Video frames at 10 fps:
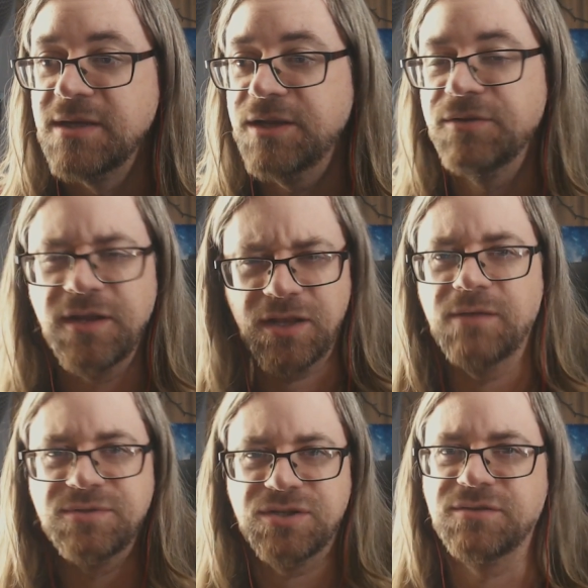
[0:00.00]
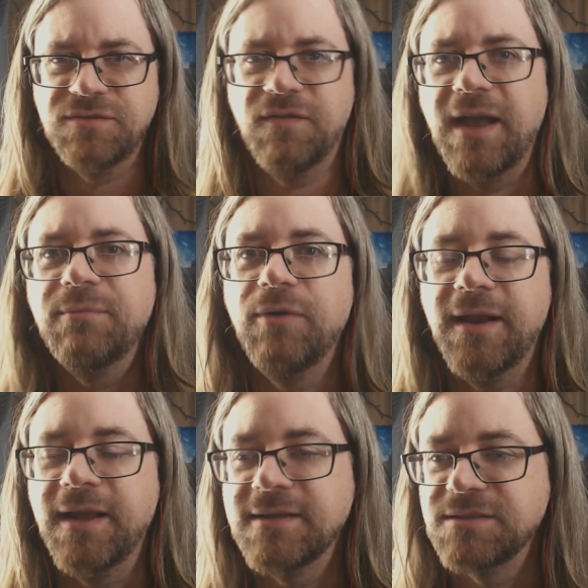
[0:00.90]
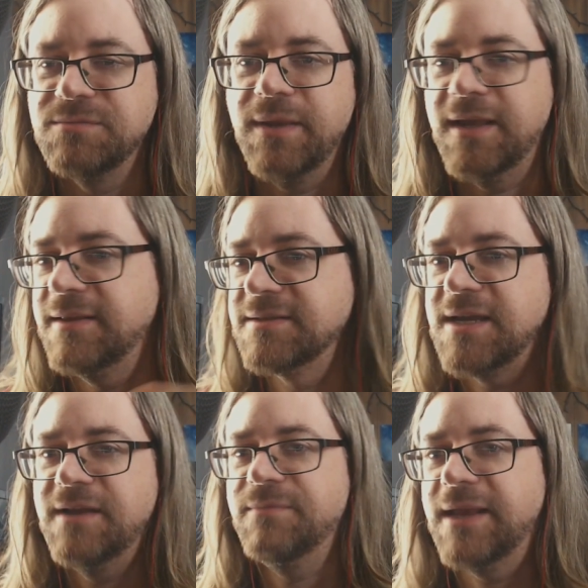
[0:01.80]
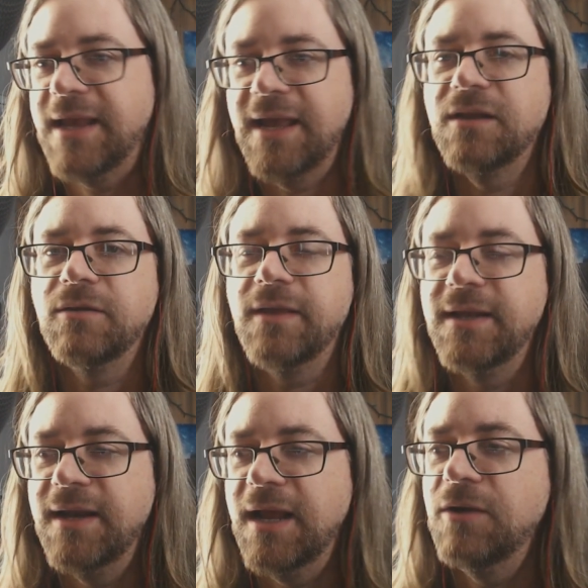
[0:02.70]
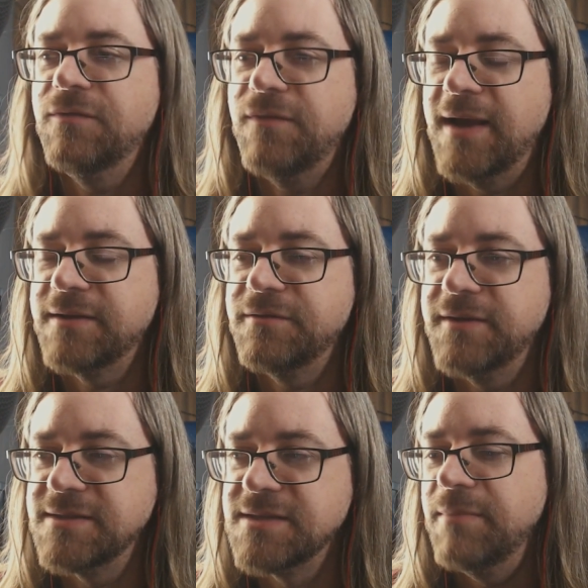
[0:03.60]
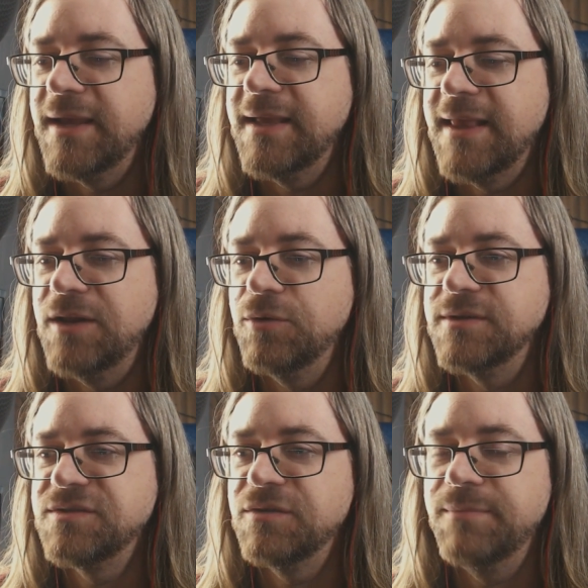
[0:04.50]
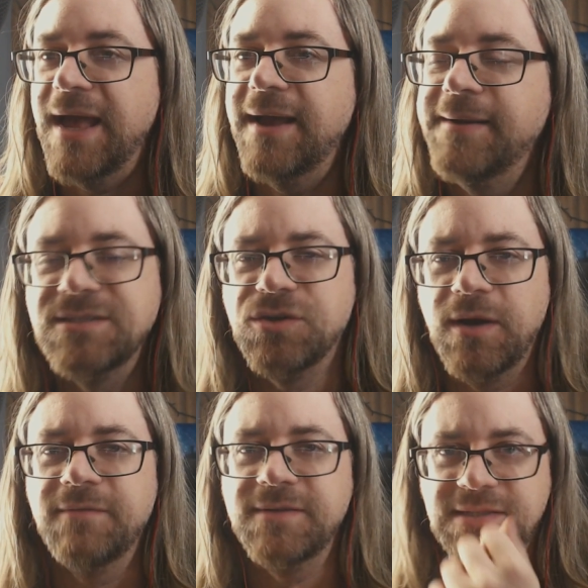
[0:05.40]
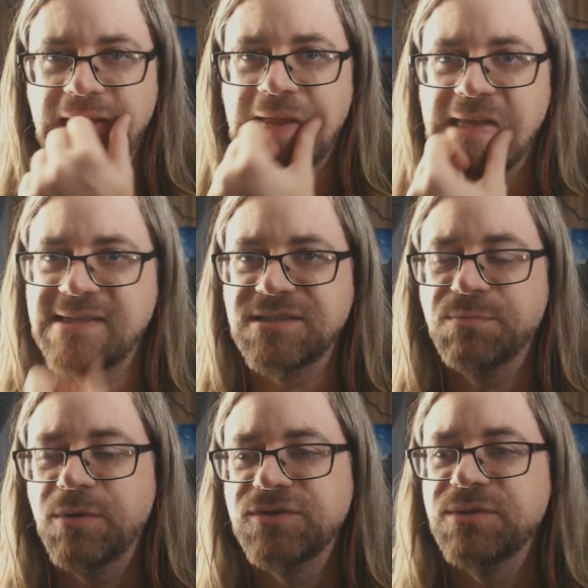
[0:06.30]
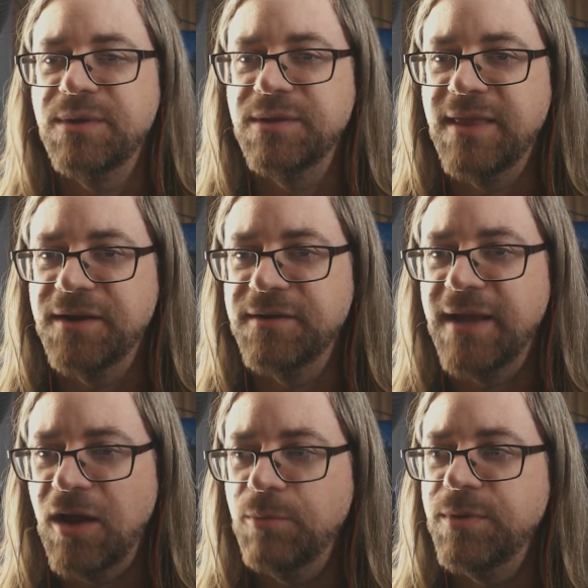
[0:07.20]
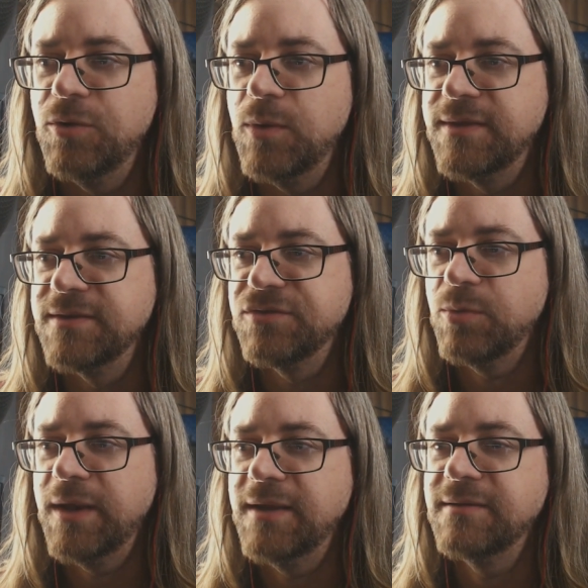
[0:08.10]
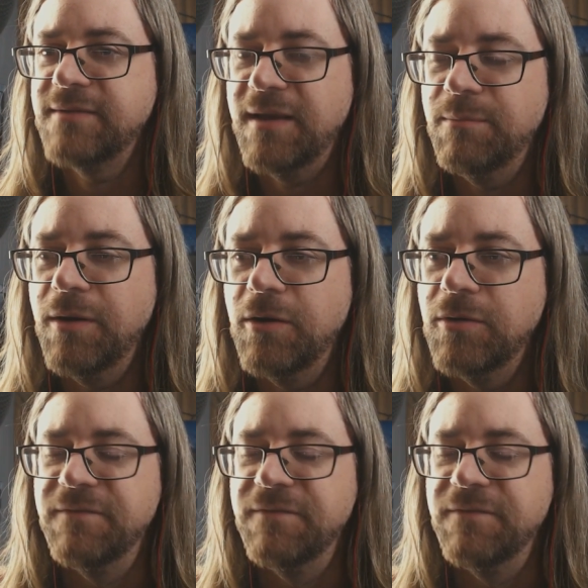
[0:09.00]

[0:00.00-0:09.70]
the club starts vibrating because it's making this kind of mechanical in and out factor, and it's making that noise from that. And so obviously I guess that's supposed to be there to help you with the swing tempo